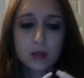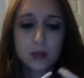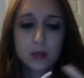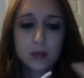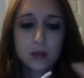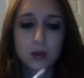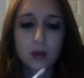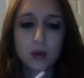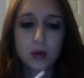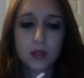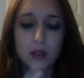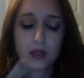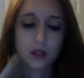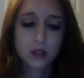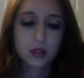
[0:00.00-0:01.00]
you pull out the
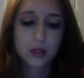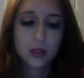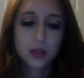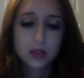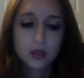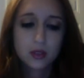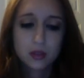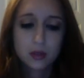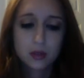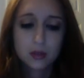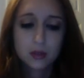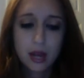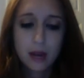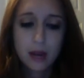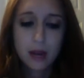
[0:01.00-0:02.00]
little doe foot
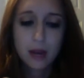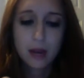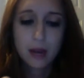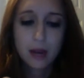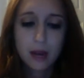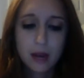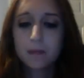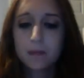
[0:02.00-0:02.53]
applicator,